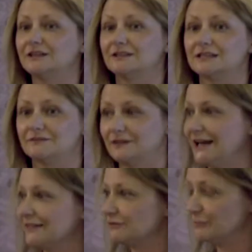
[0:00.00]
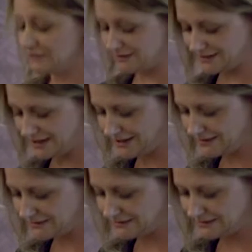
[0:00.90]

that these philanthropists had,